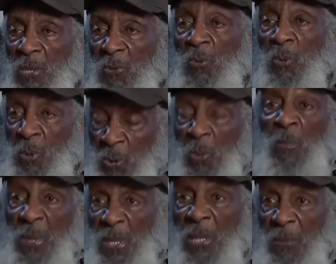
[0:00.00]
You
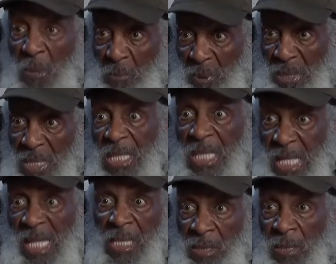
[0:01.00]
stupid enough to believe
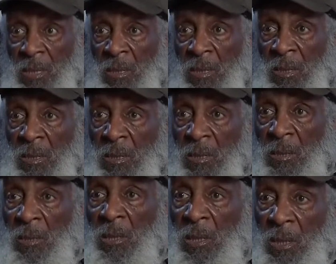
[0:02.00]
that?
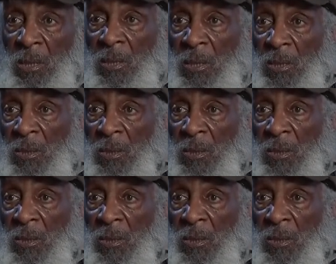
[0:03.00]
Huh?